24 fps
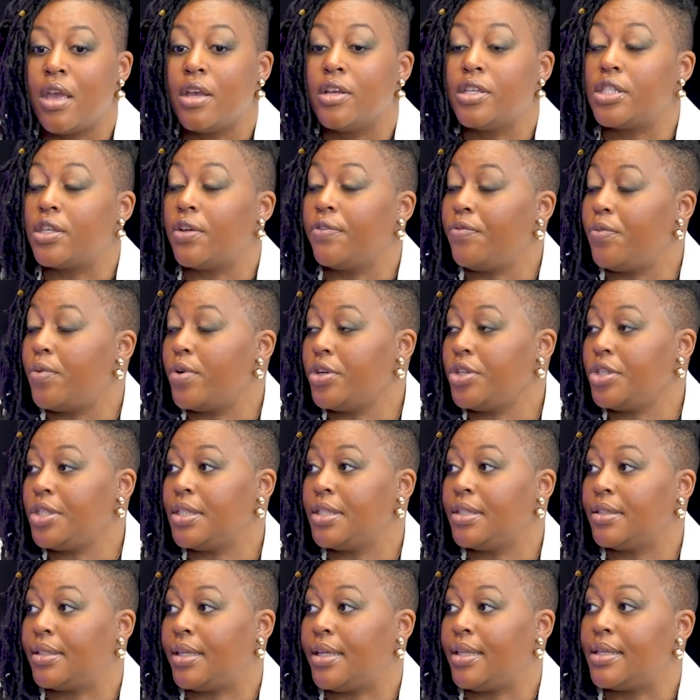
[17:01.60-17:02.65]
So
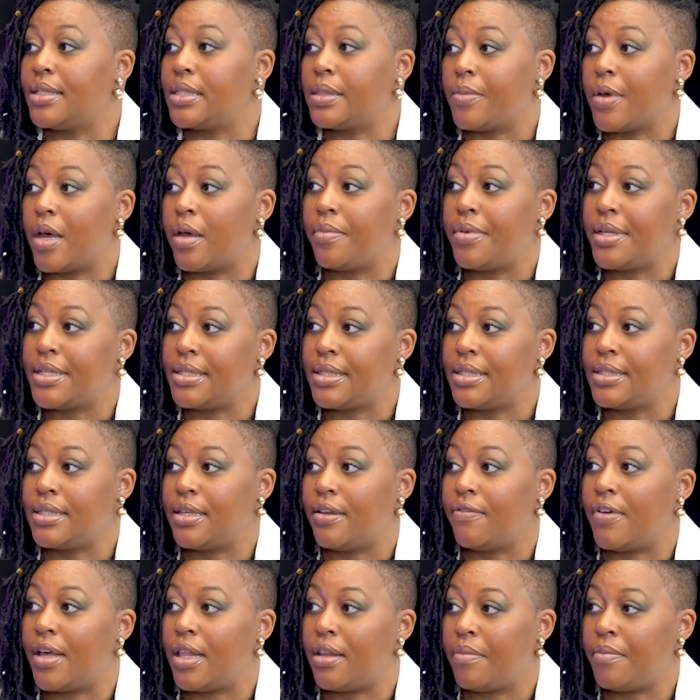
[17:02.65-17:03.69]
fortunately, the Small Business
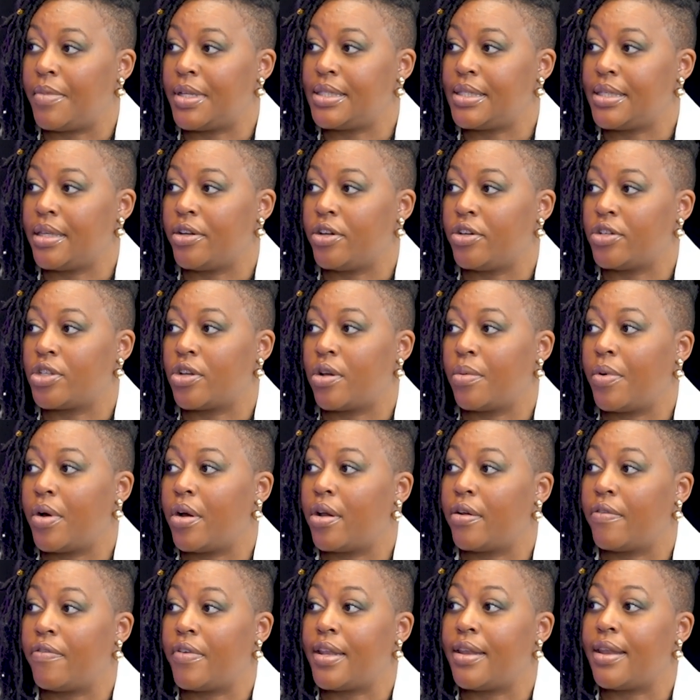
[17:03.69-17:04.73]
Development Centers are
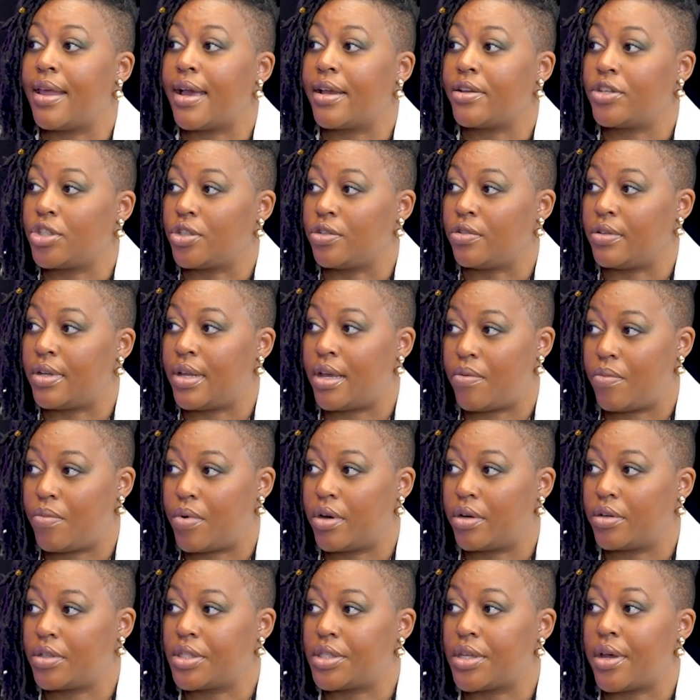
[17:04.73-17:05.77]
part of a national
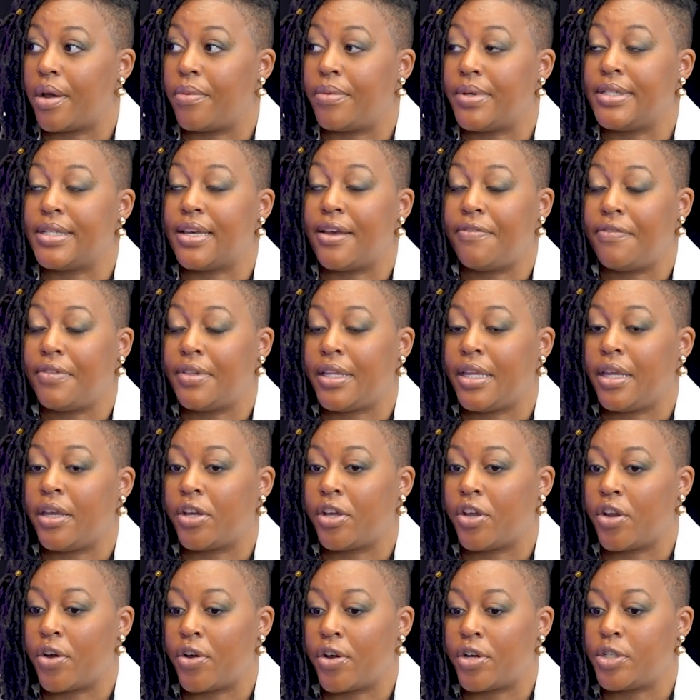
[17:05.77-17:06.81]
network. So I would definitely
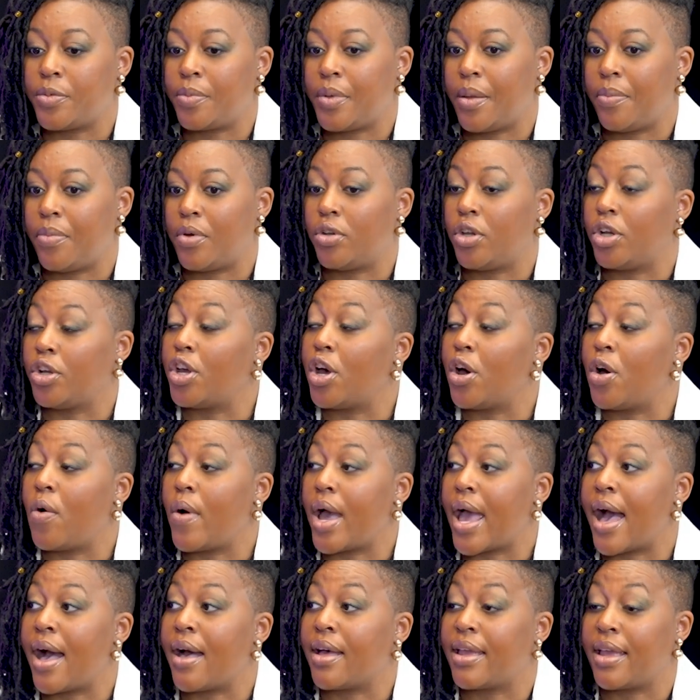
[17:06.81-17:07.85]
encourage people to
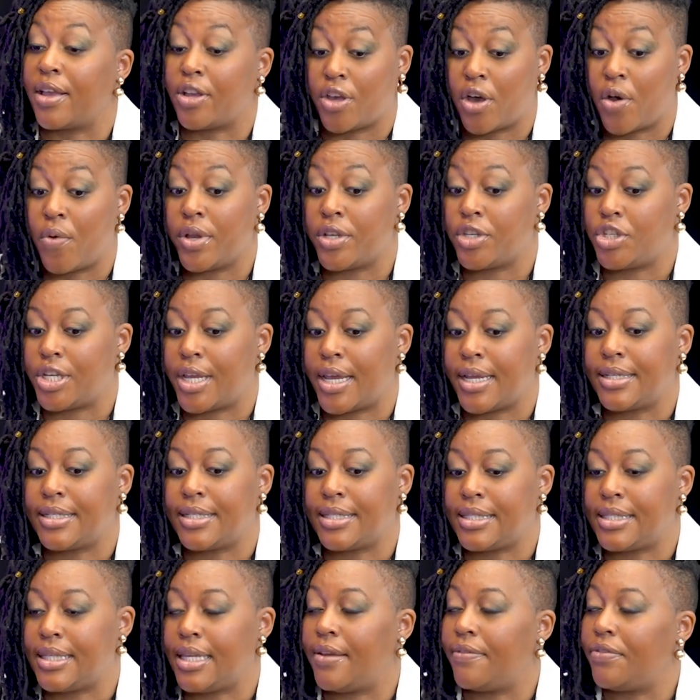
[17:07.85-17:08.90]
go and check
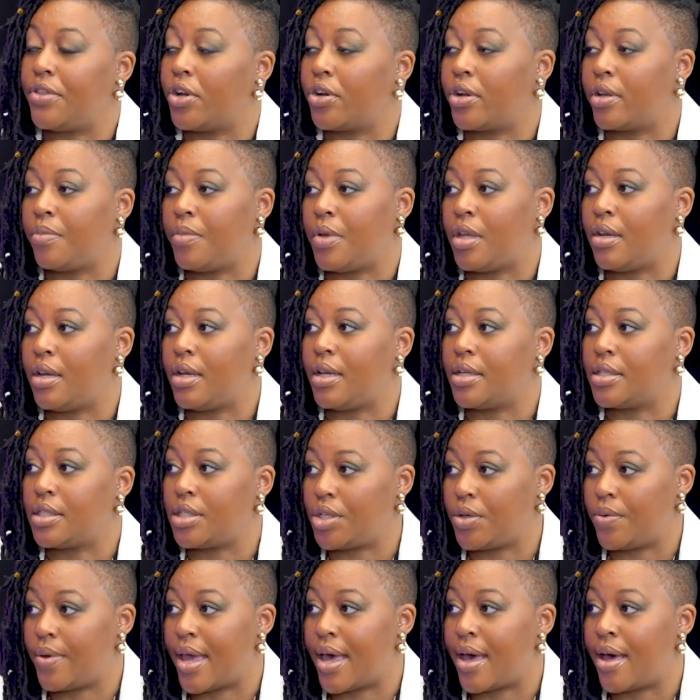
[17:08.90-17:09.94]
to see if their communities
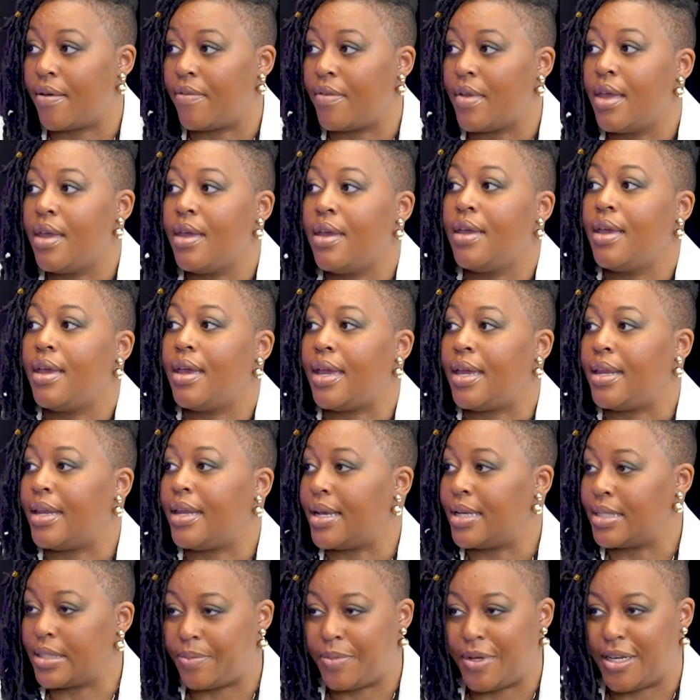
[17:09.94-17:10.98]
do have an
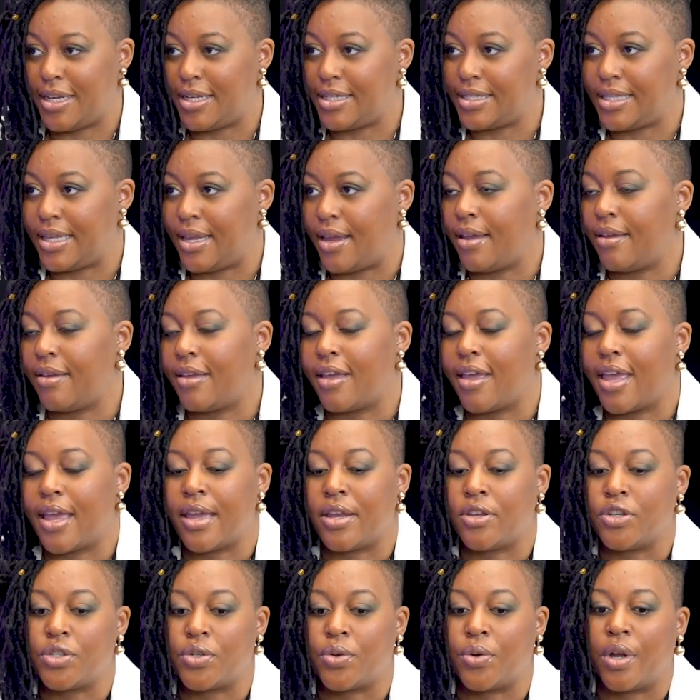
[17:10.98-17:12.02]
SBDC,
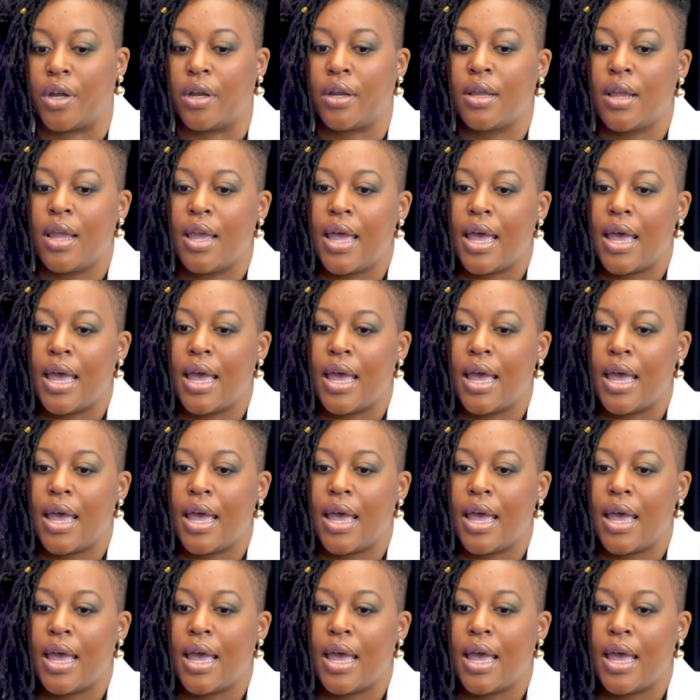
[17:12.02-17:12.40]
in short.